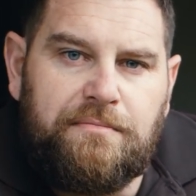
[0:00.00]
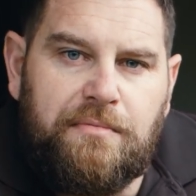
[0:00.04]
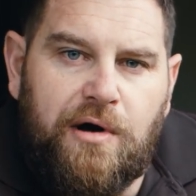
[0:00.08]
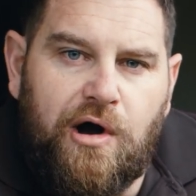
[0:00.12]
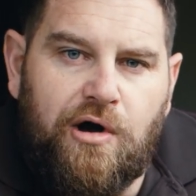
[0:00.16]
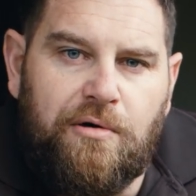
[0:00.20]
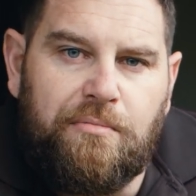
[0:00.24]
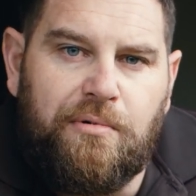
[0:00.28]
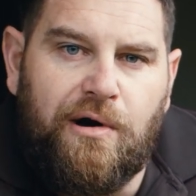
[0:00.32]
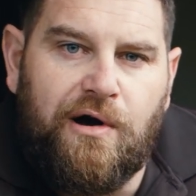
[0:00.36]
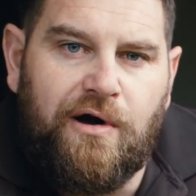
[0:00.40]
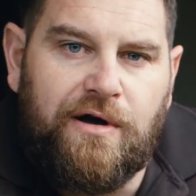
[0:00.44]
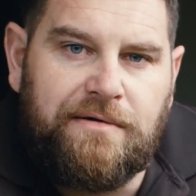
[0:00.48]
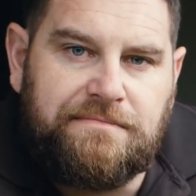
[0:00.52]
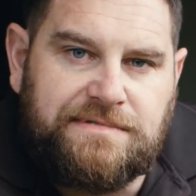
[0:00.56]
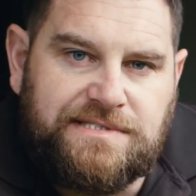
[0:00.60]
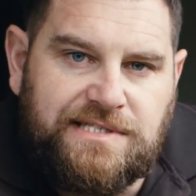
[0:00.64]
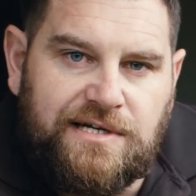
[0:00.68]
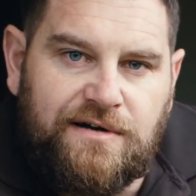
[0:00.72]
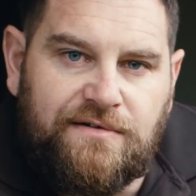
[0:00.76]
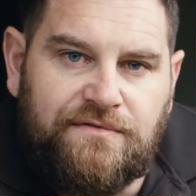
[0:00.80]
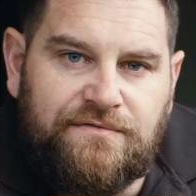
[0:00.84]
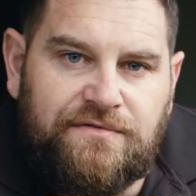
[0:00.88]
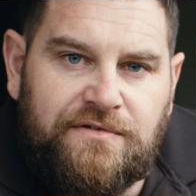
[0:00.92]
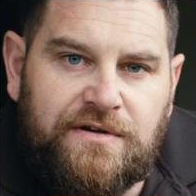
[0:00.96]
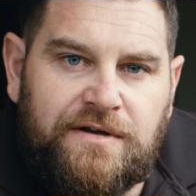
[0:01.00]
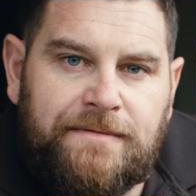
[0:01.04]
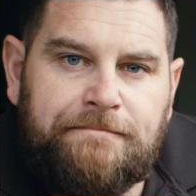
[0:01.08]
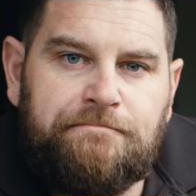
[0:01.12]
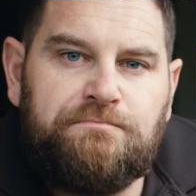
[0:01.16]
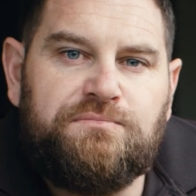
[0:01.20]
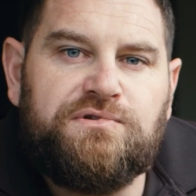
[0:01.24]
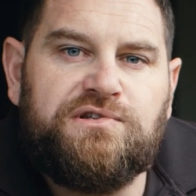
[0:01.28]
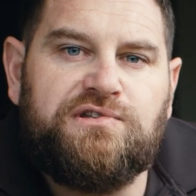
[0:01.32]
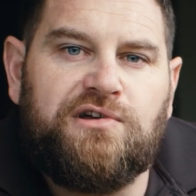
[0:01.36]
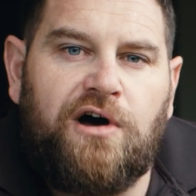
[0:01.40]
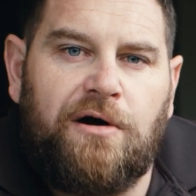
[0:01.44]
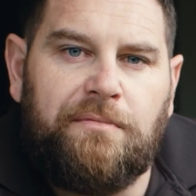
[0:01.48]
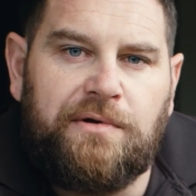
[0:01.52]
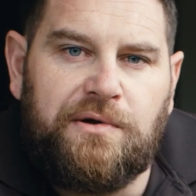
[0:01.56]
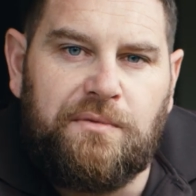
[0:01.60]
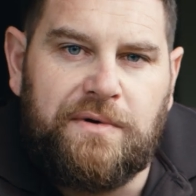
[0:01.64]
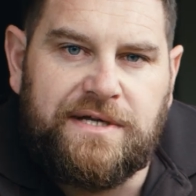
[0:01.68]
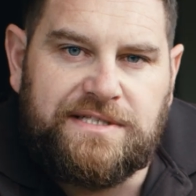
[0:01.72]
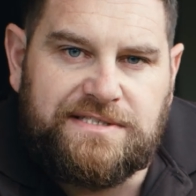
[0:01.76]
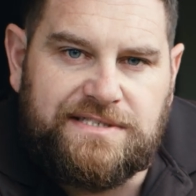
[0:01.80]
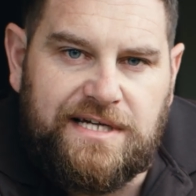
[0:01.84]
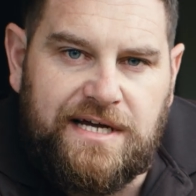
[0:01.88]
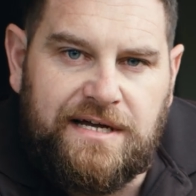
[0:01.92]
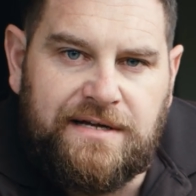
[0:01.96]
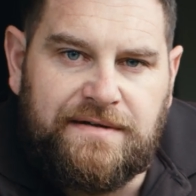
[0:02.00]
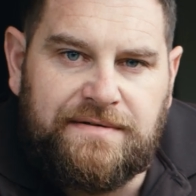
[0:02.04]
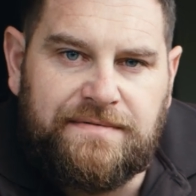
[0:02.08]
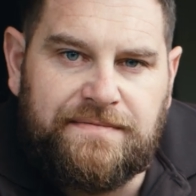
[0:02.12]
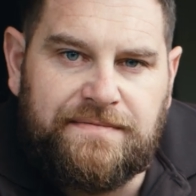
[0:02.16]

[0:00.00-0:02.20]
MoBro himself, Tommy Windsor.